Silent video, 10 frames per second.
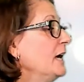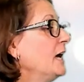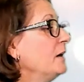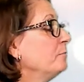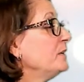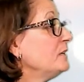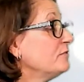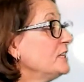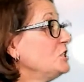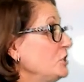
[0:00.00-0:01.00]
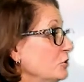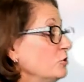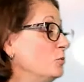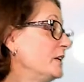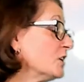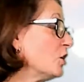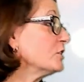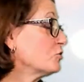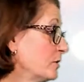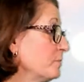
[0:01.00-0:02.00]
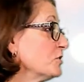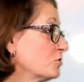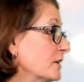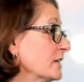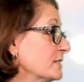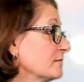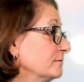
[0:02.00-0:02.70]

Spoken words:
But if they do, we can always trim the strings.